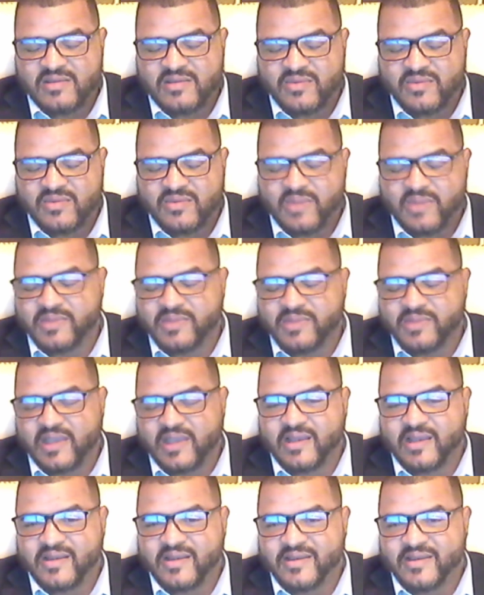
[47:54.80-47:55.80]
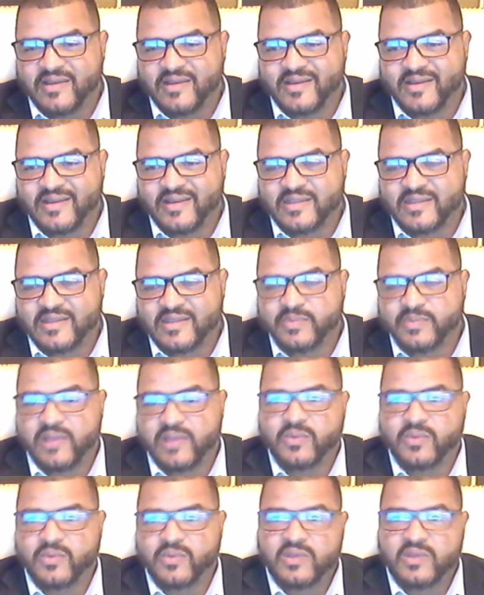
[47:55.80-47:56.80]
replicated an
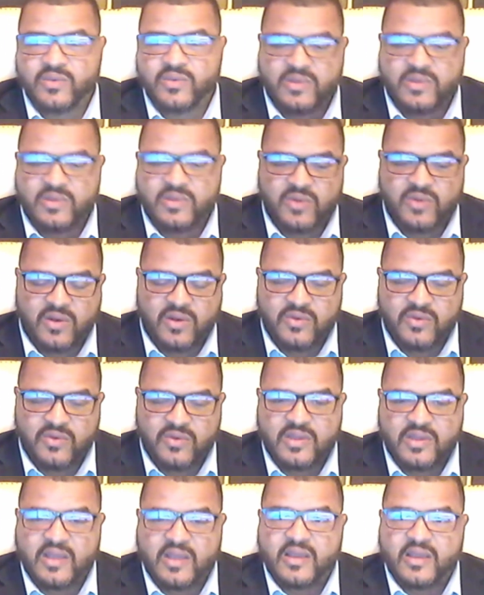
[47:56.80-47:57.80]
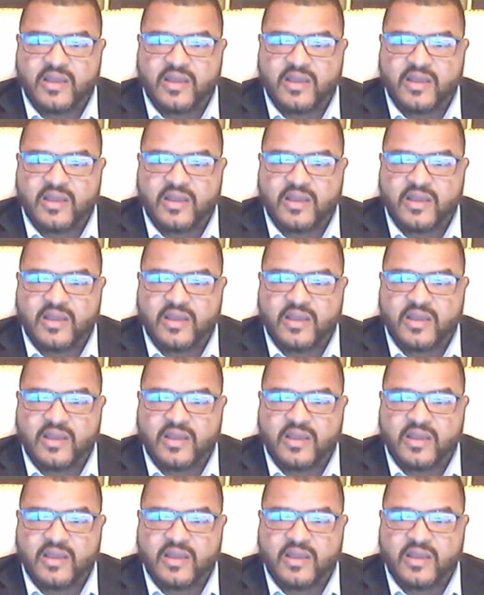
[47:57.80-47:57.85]
experiment where you would grow